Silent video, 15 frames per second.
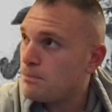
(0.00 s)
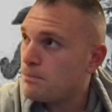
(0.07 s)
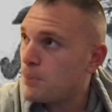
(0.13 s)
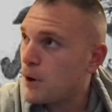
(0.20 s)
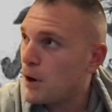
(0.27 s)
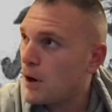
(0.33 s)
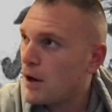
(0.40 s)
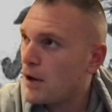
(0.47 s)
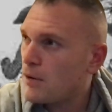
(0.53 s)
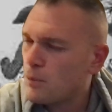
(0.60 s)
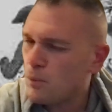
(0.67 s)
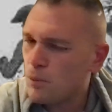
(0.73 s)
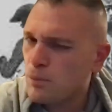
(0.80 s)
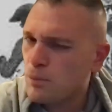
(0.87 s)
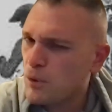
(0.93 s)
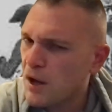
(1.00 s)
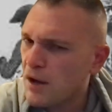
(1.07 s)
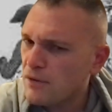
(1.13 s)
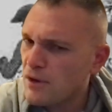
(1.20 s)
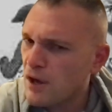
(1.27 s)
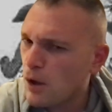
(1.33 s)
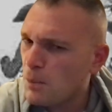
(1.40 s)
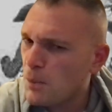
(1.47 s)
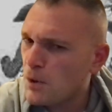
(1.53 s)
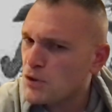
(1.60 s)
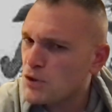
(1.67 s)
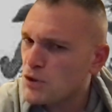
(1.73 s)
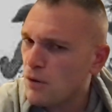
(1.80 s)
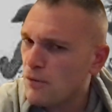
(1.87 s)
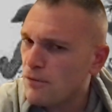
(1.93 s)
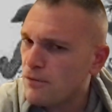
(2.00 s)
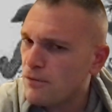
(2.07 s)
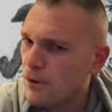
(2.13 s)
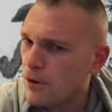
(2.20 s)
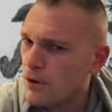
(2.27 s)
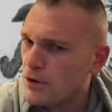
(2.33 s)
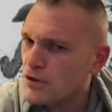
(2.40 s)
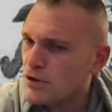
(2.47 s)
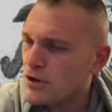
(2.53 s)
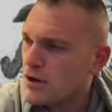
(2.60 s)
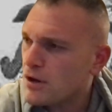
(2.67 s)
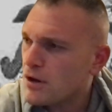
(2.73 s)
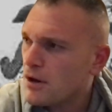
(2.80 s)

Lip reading: but we have to help ourselves first.